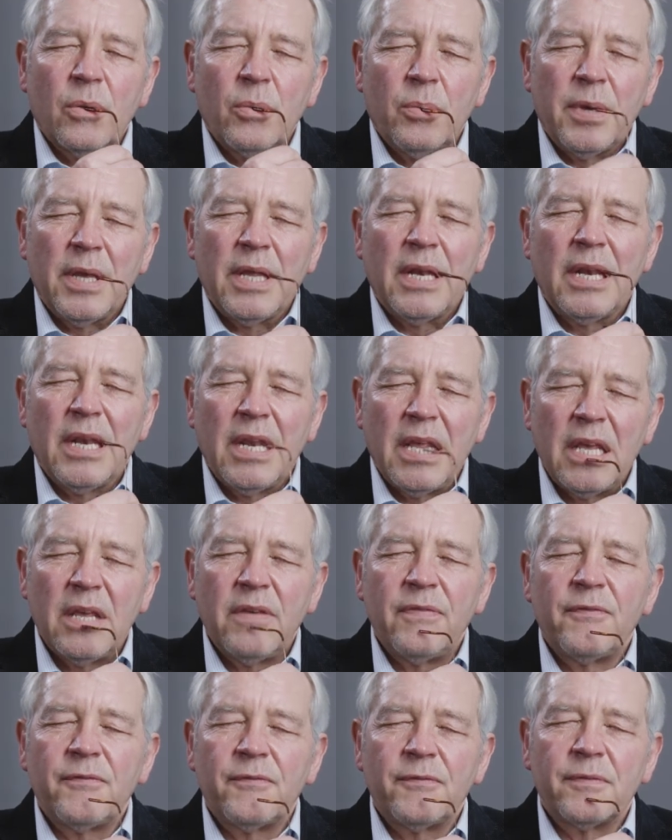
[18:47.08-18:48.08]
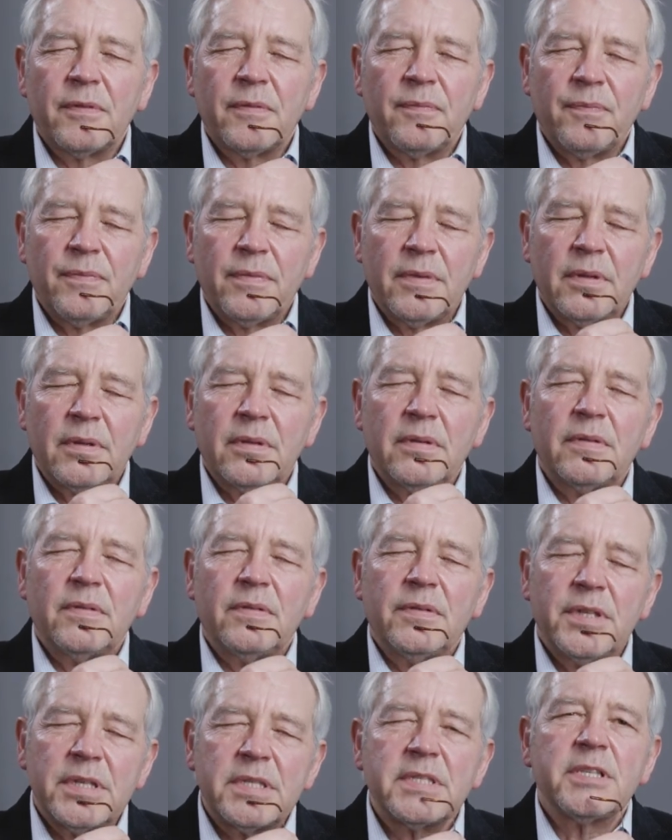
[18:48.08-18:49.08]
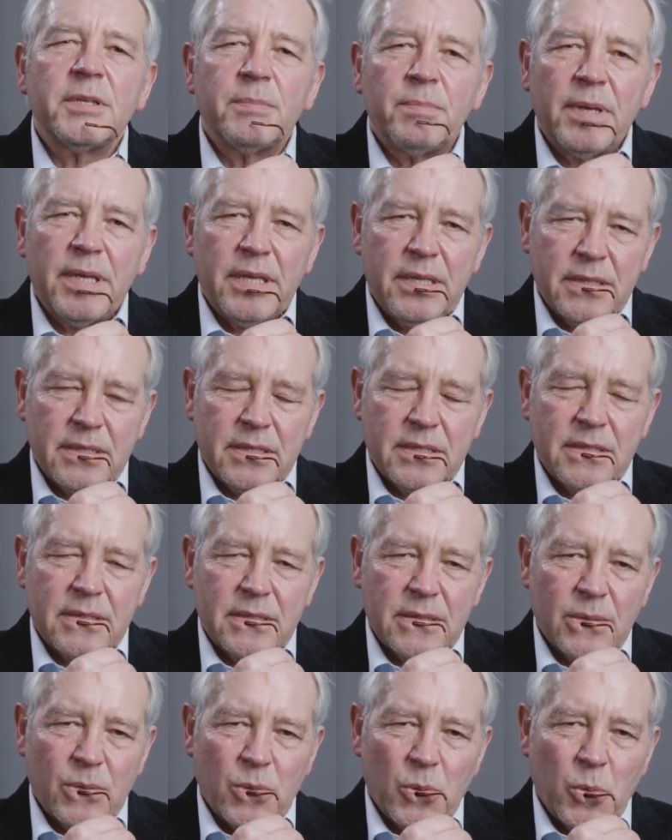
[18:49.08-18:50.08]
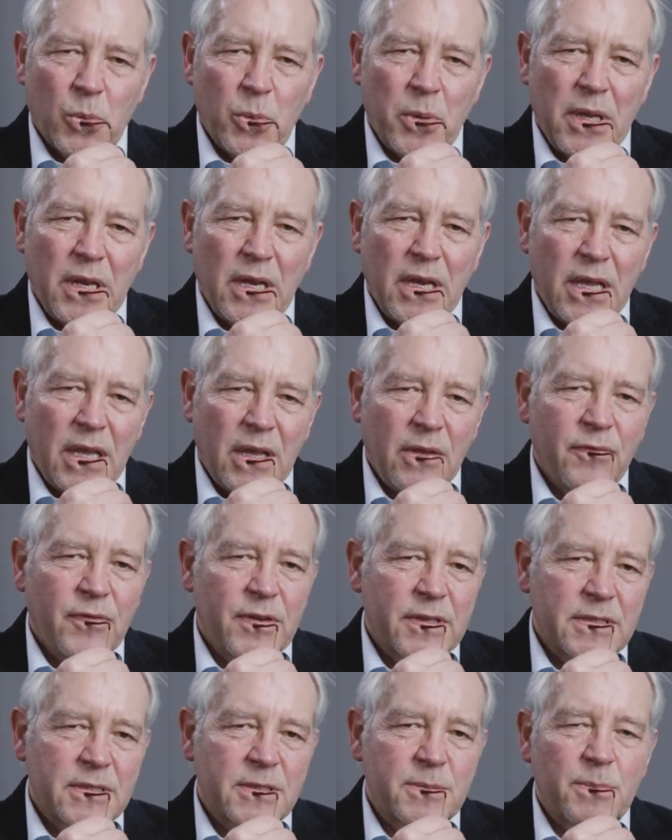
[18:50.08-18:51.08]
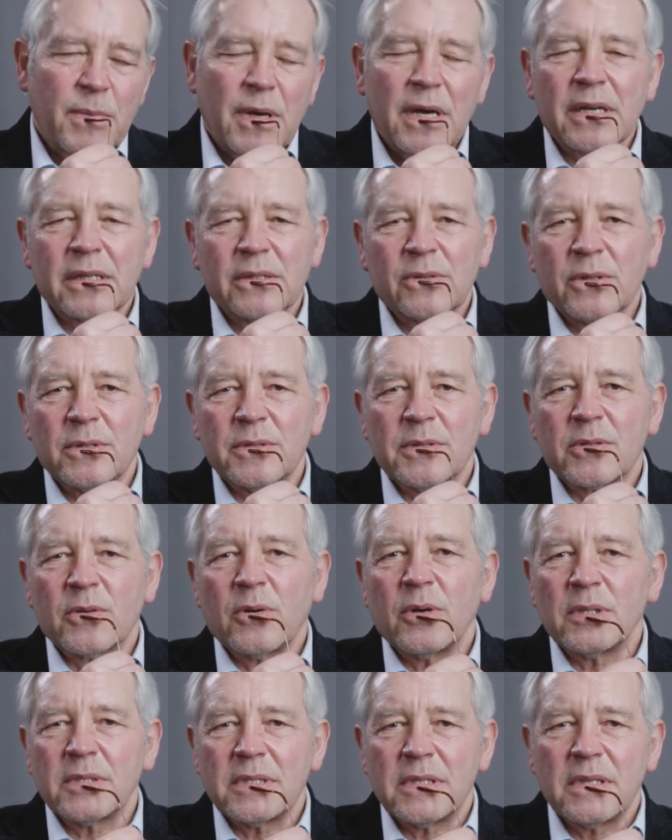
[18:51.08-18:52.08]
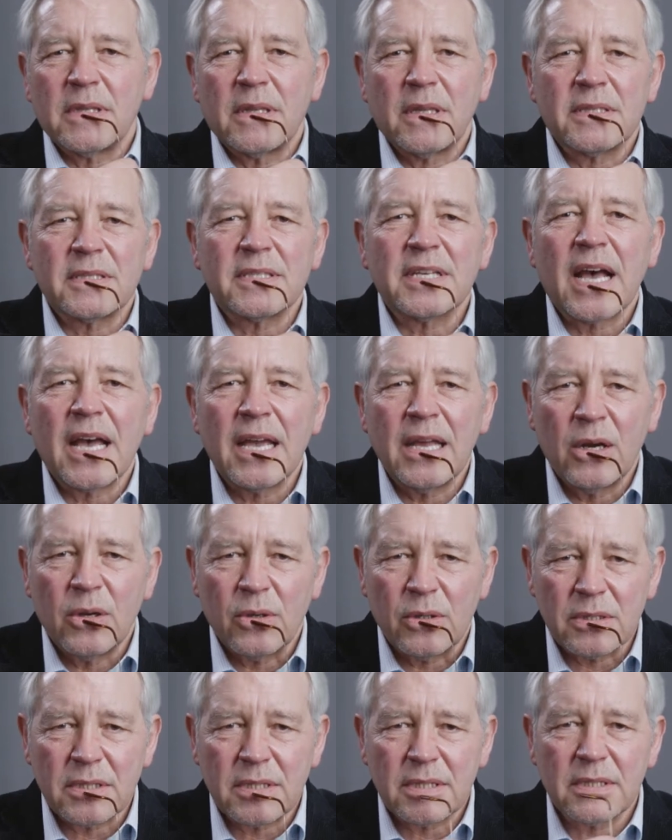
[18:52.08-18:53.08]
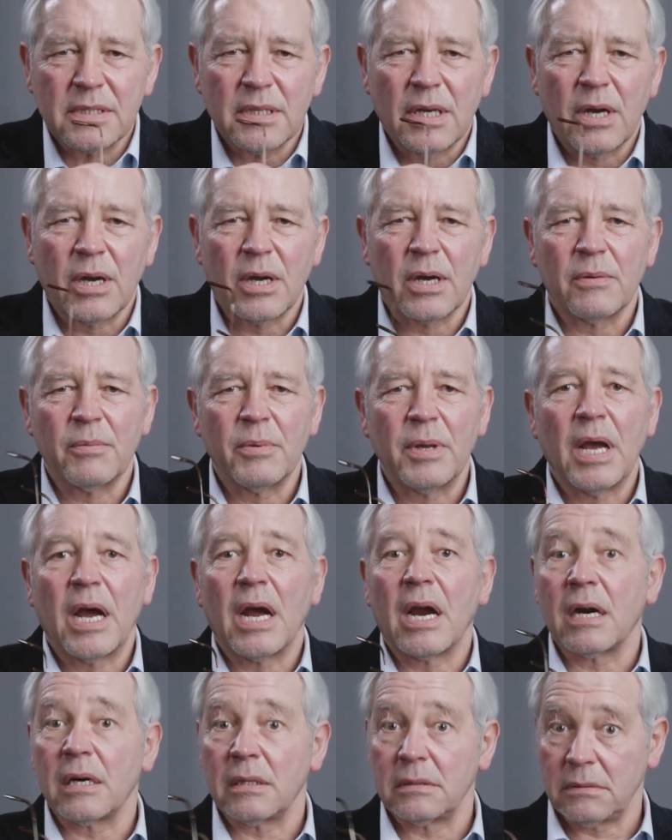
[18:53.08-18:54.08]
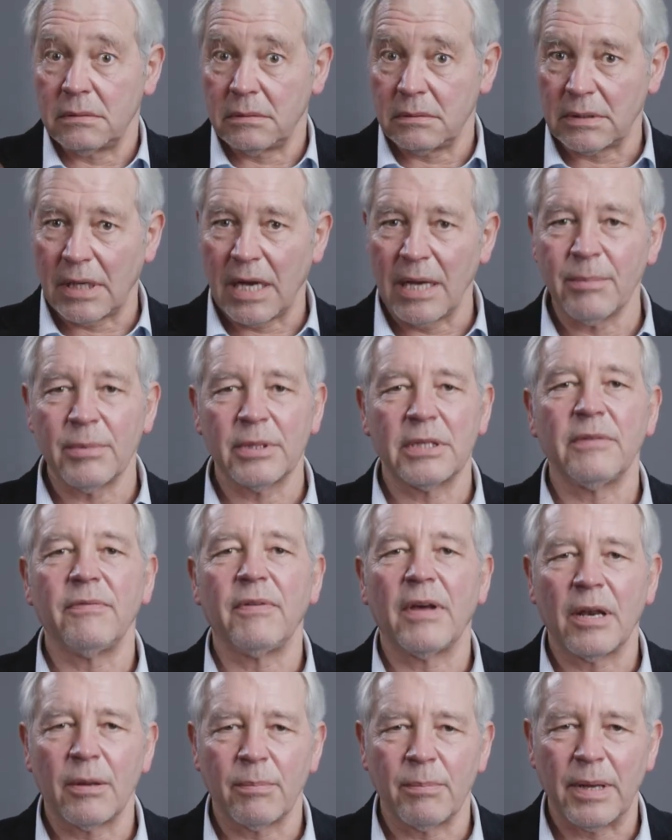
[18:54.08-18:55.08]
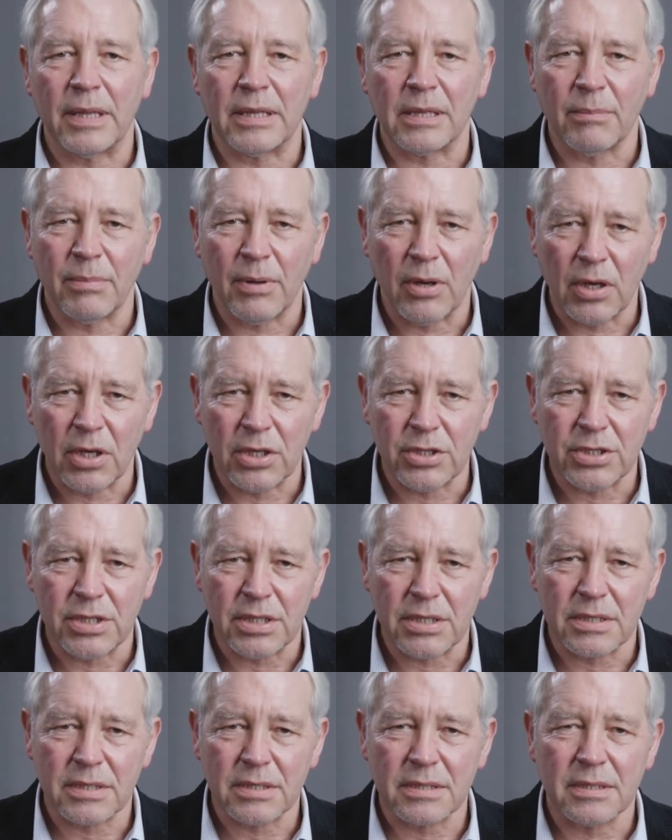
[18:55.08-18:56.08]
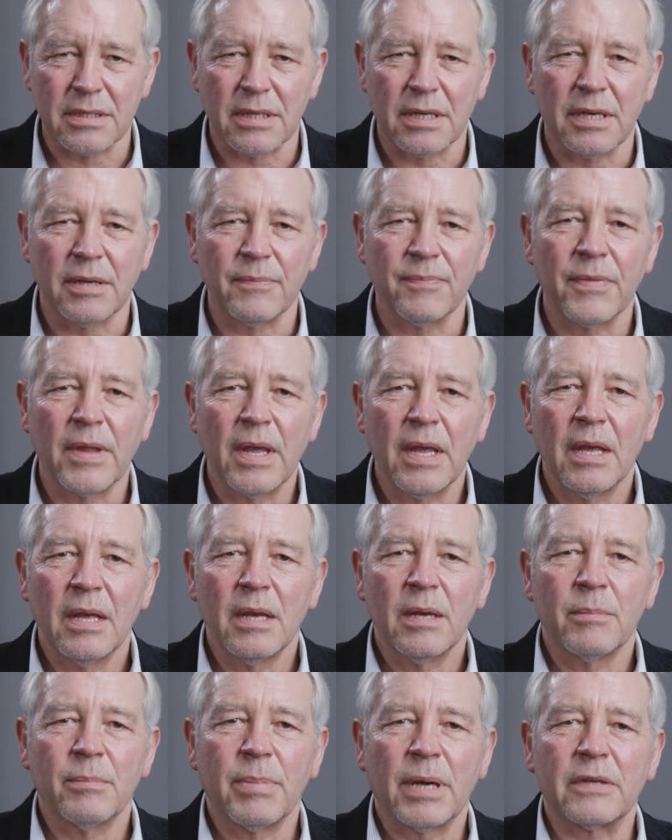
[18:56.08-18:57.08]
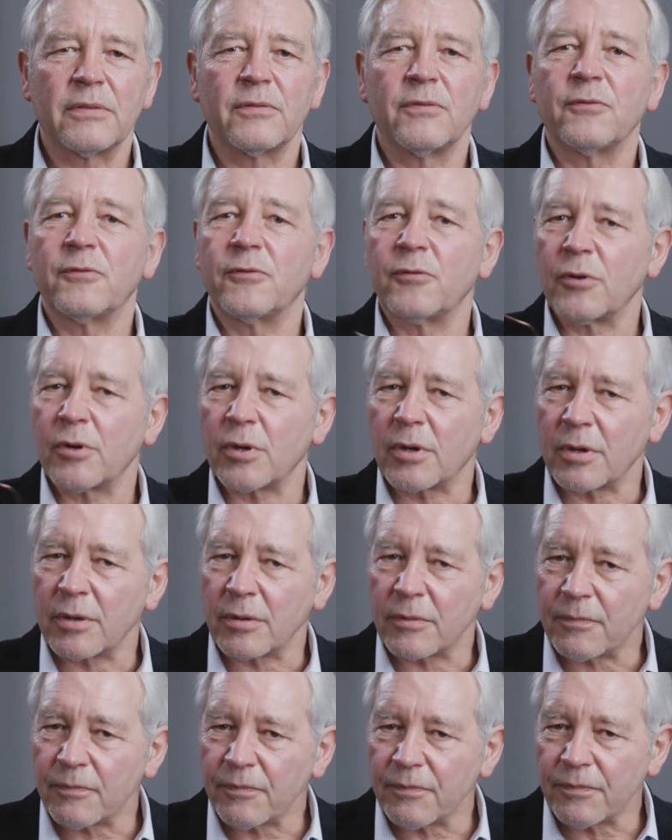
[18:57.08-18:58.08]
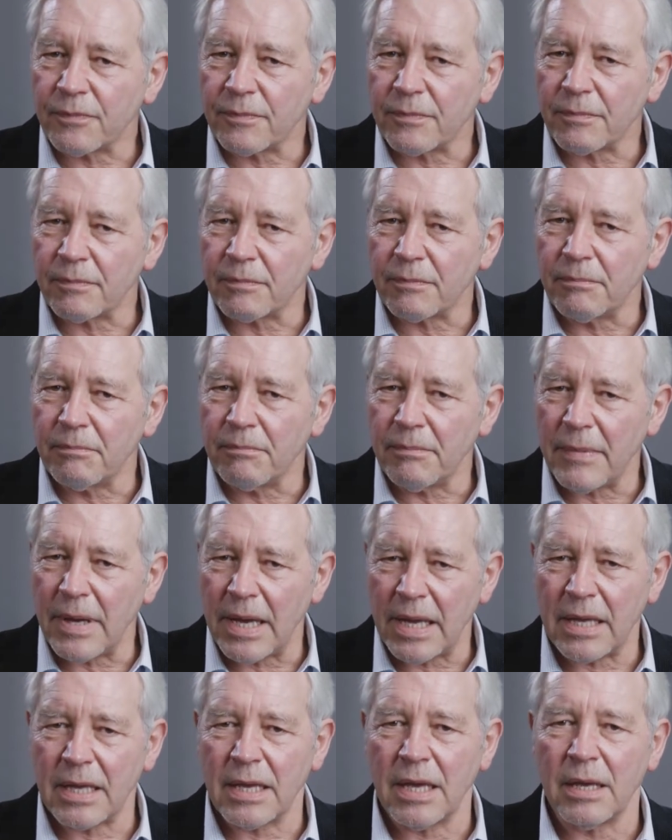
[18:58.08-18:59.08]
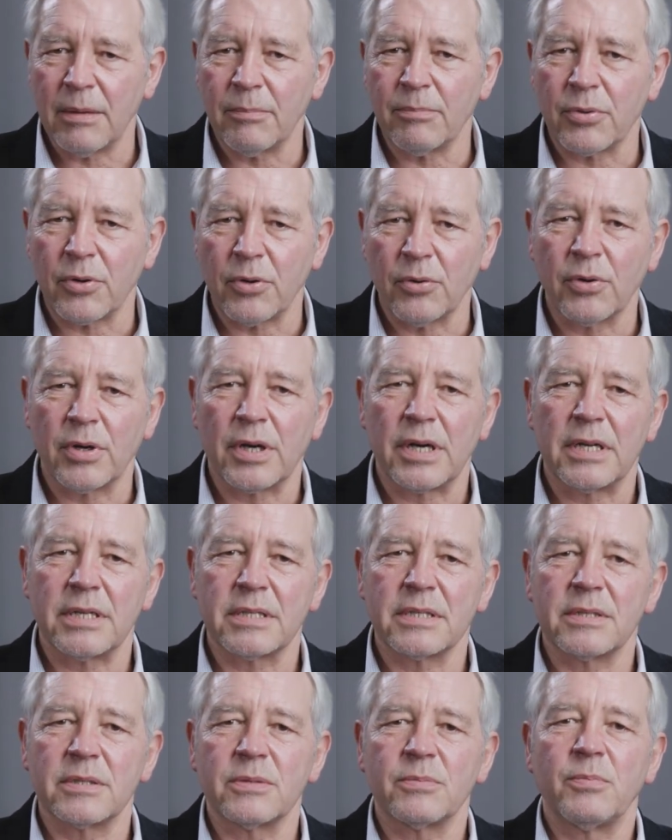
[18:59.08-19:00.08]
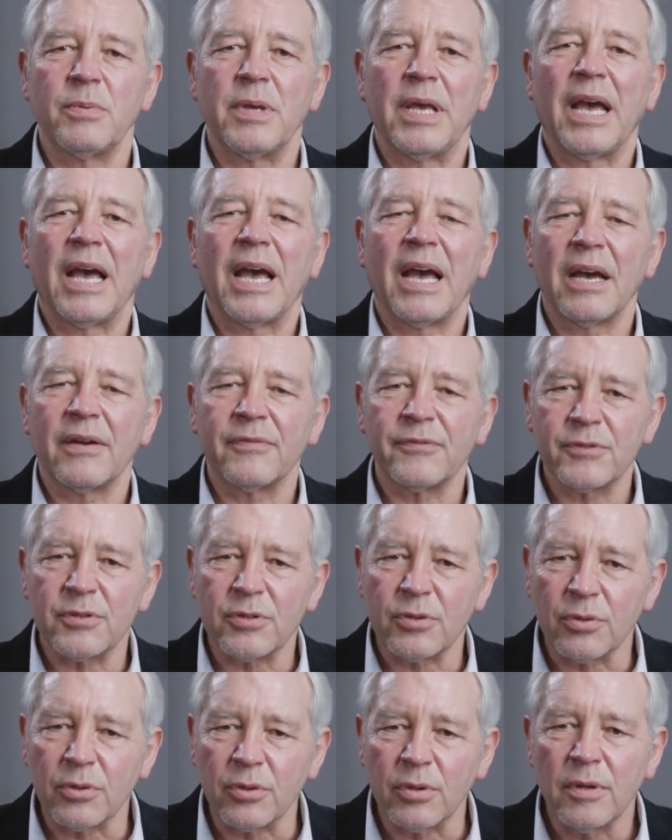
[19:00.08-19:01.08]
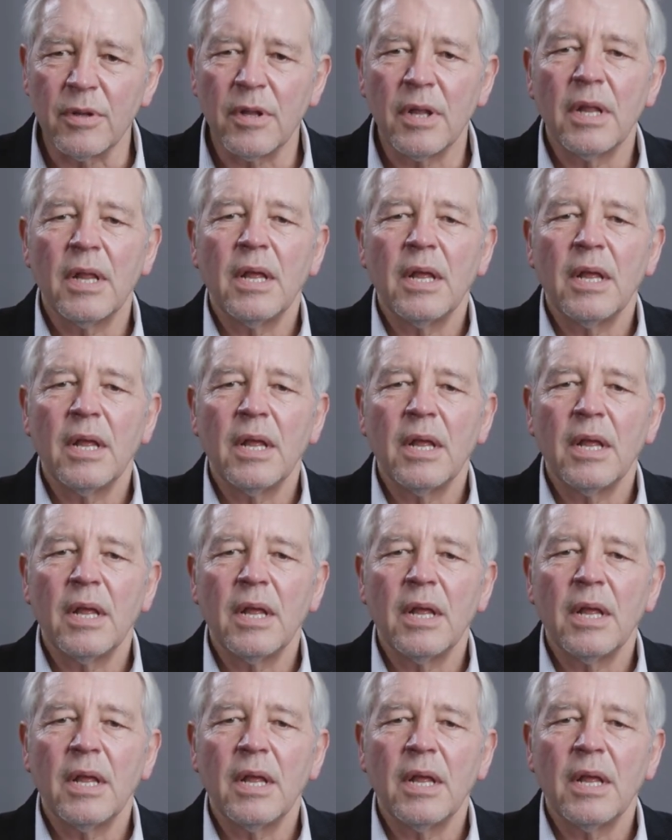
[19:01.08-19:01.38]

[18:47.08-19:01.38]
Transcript: we leave disciplines. We leave, as Margaret always calls it, the silos. I'm a developmental biologist, but for making progress, we have to